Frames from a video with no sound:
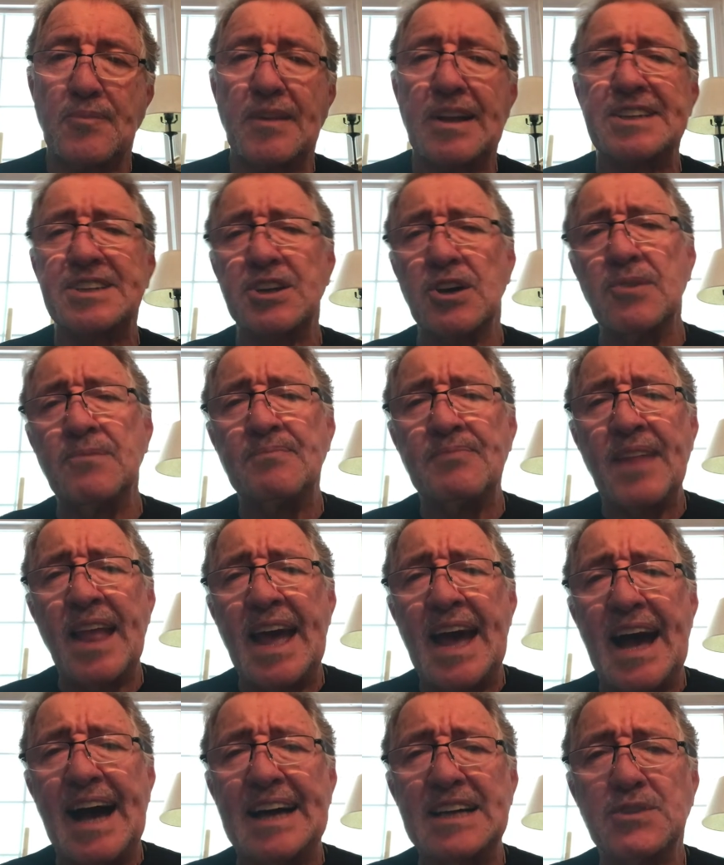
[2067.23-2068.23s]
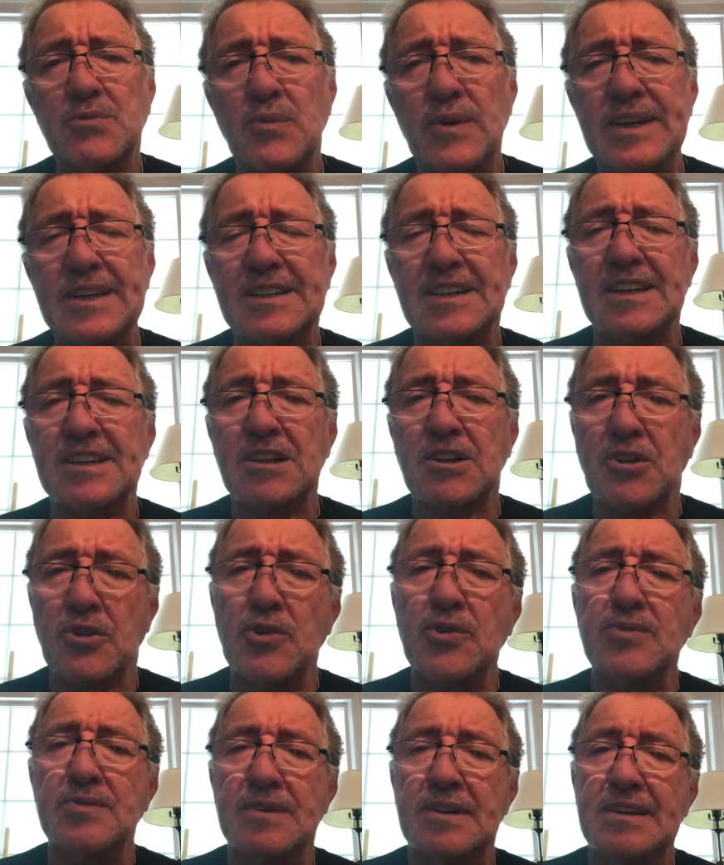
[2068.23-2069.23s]
So as we
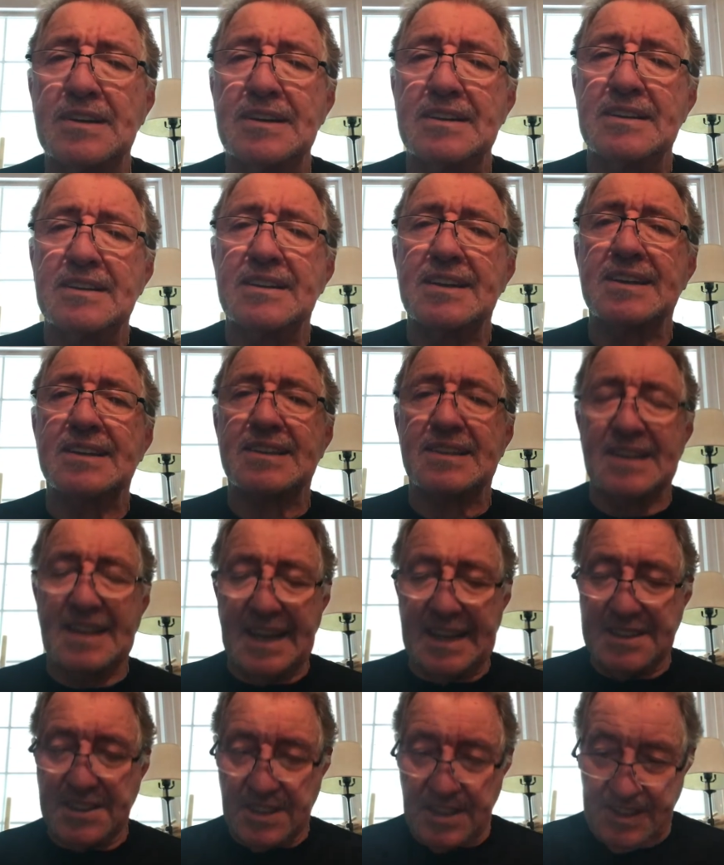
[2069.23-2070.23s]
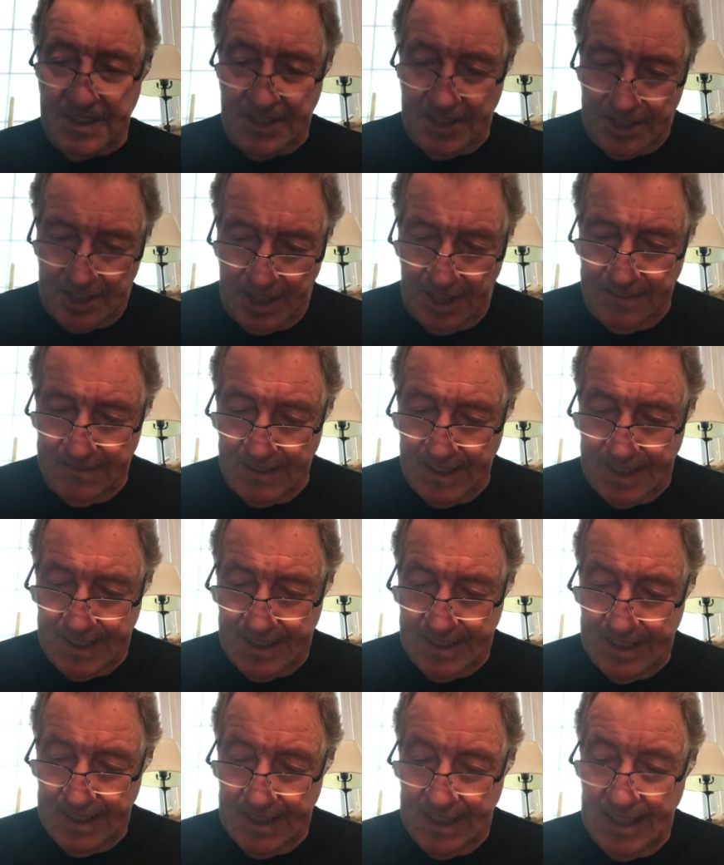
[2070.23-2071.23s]
conclude this lesson this evening,
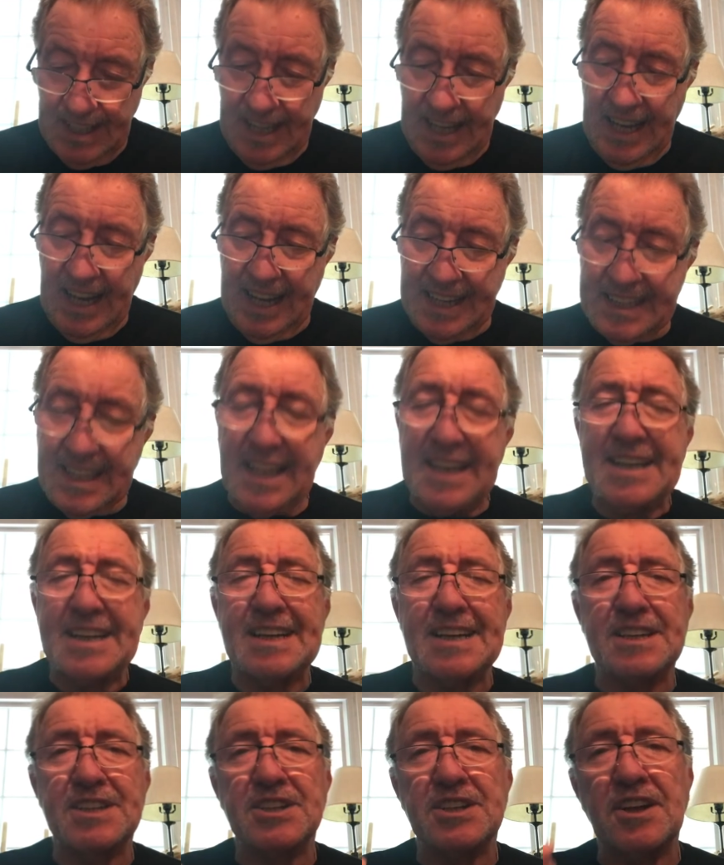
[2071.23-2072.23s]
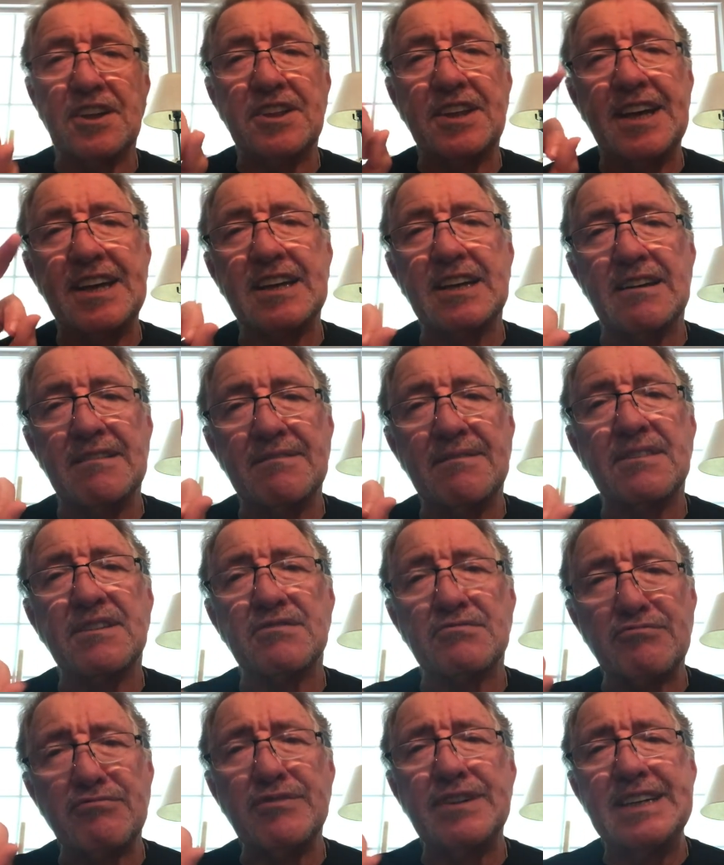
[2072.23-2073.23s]
I'd like us to think of
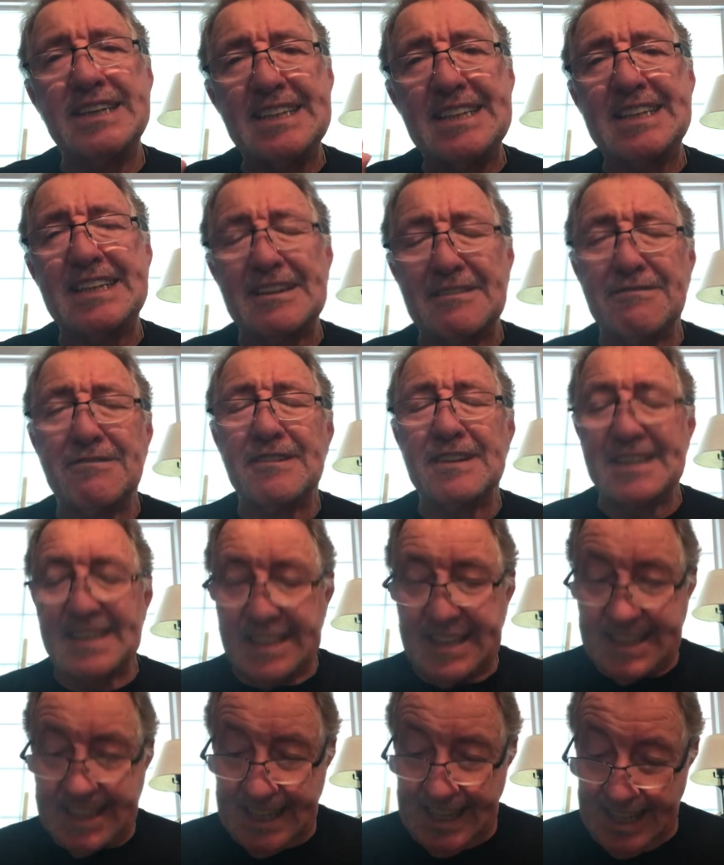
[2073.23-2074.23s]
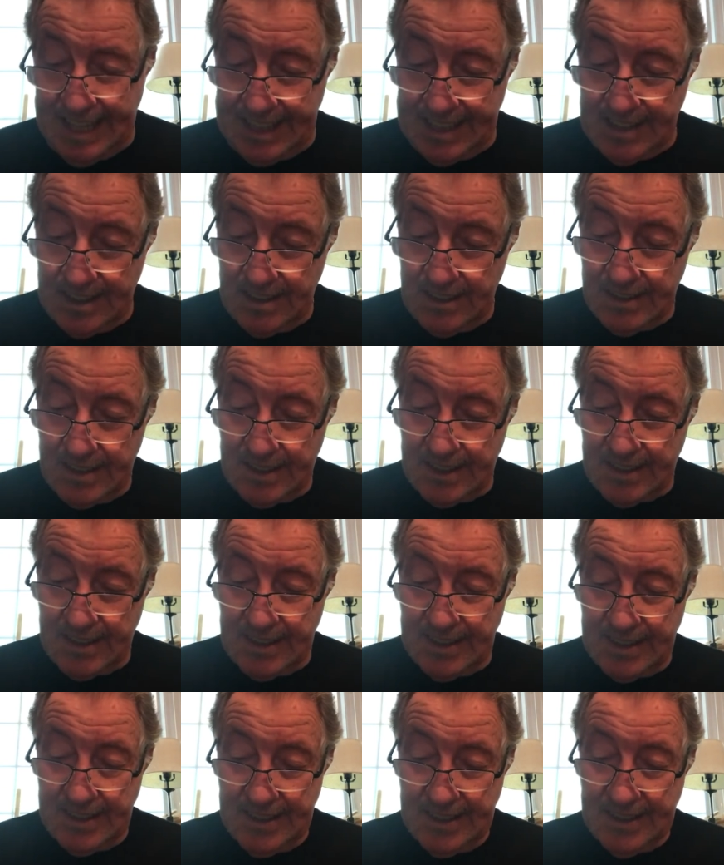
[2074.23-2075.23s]
three different
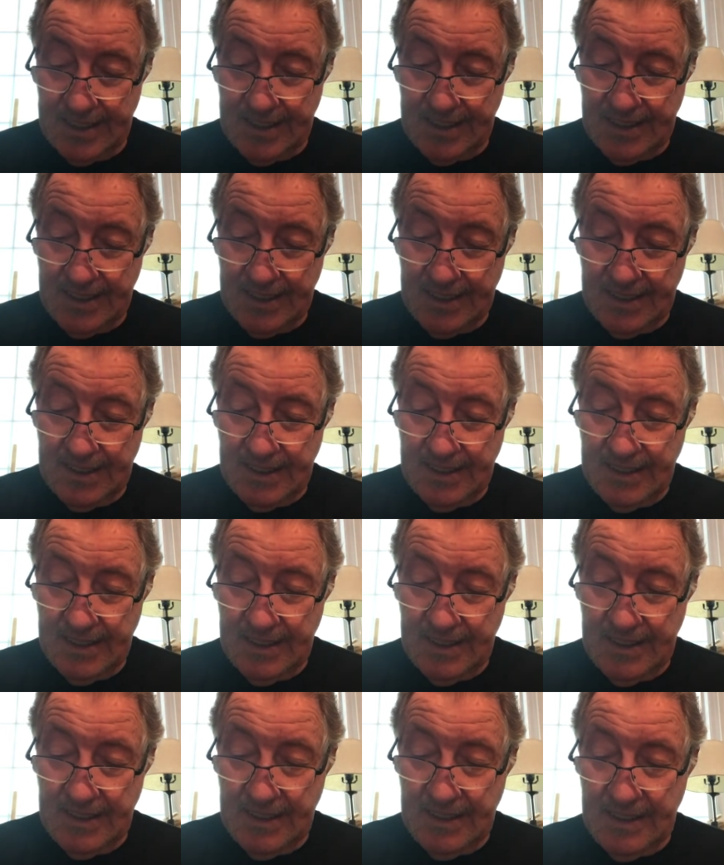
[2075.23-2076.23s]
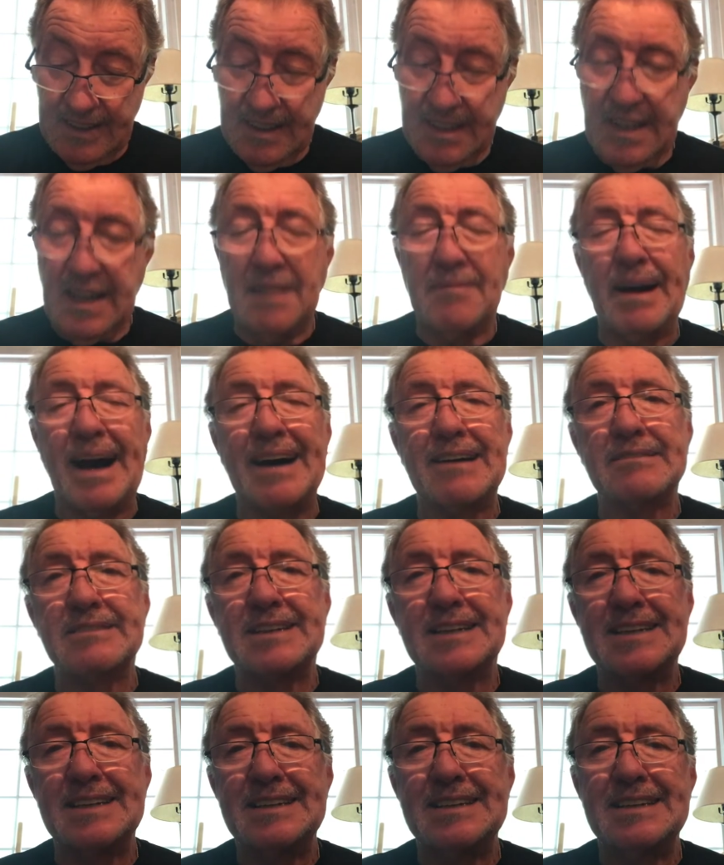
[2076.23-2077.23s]
things
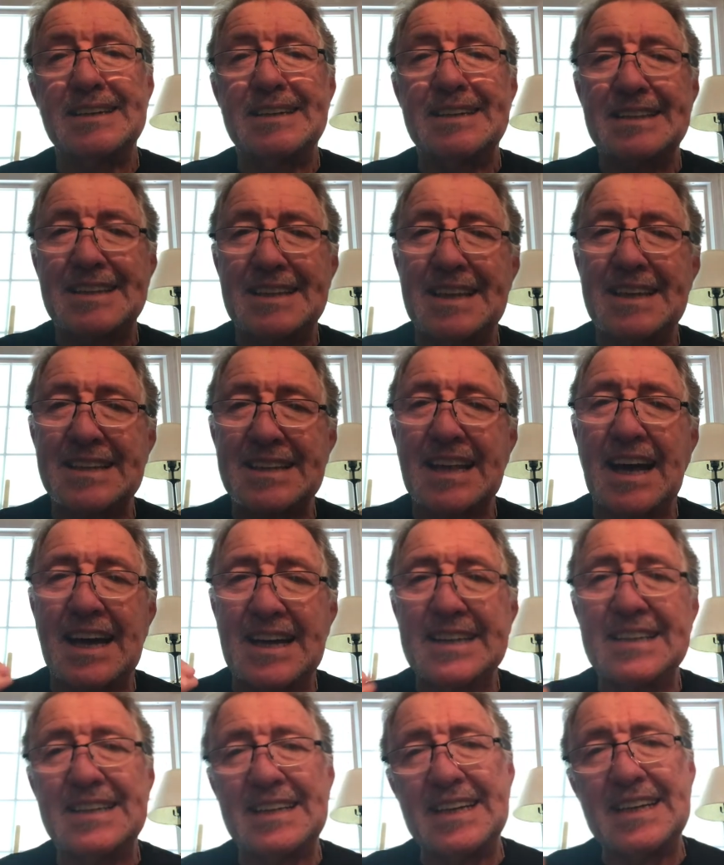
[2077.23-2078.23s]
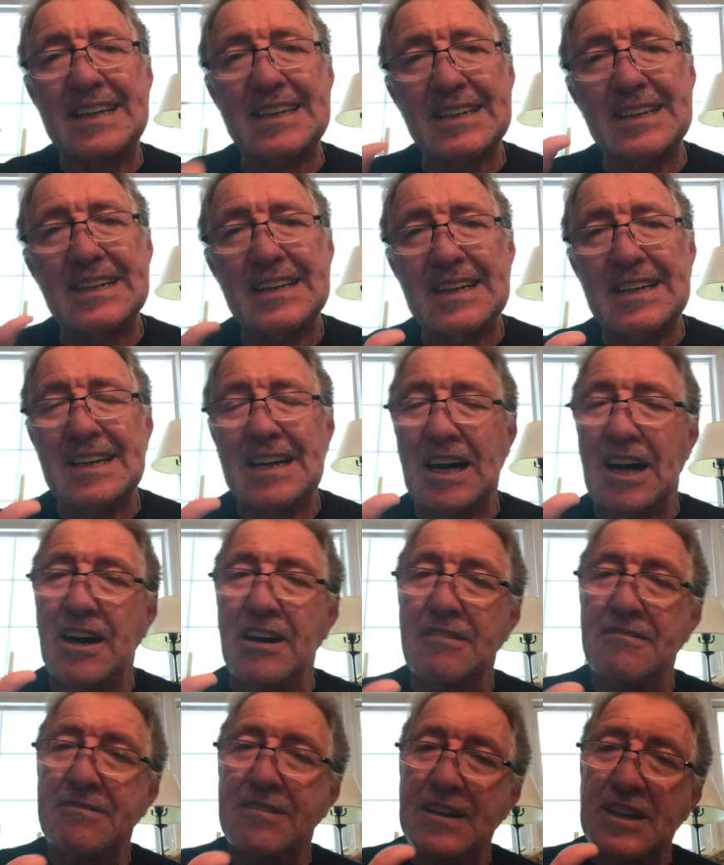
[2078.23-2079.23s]
about this idea
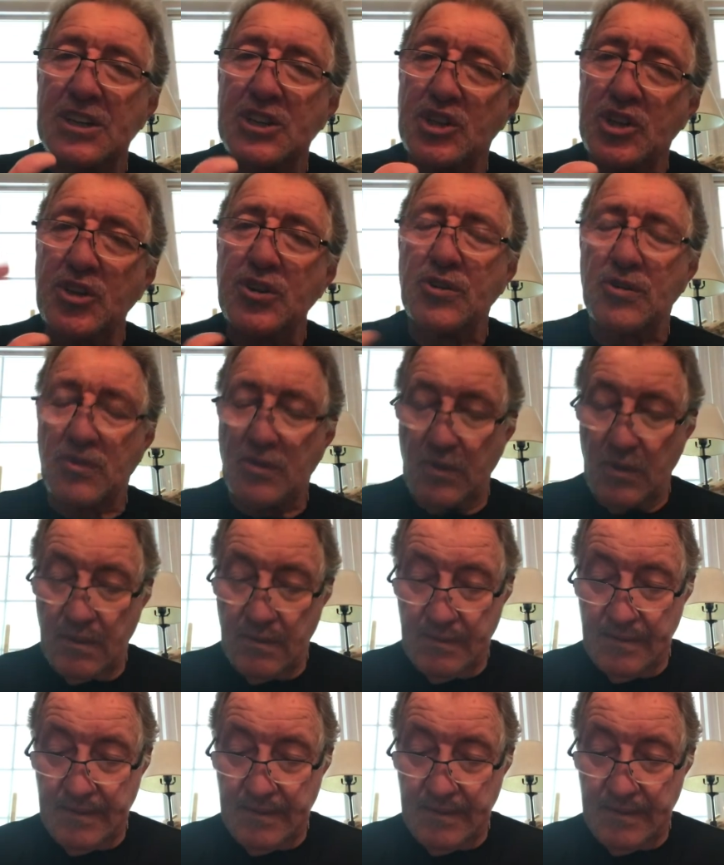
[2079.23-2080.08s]
of two.